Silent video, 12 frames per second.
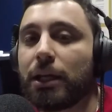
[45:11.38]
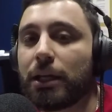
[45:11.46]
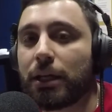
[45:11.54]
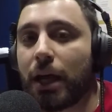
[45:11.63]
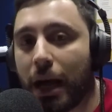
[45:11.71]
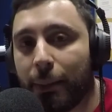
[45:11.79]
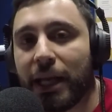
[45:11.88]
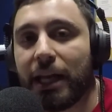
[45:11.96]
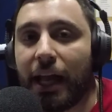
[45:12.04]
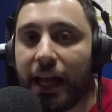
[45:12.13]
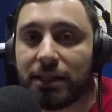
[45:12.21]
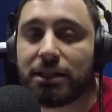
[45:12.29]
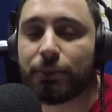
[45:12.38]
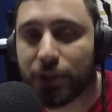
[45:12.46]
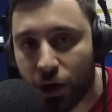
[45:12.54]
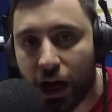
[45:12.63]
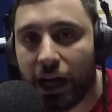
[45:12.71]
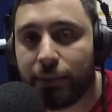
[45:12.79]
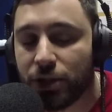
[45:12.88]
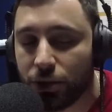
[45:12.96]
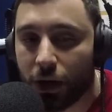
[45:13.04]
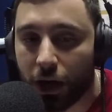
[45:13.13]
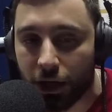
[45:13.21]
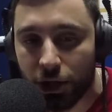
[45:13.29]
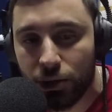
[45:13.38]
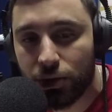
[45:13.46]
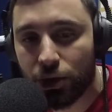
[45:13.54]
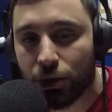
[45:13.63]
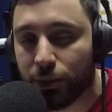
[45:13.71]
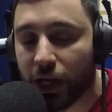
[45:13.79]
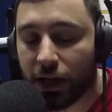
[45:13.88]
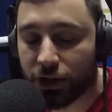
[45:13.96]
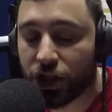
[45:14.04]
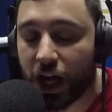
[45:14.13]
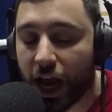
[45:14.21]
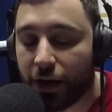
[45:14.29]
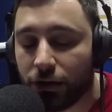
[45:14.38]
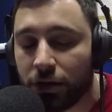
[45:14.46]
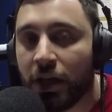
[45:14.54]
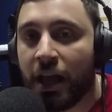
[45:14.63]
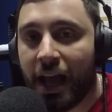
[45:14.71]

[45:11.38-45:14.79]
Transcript: comment, and subscribe to our YouTube channel,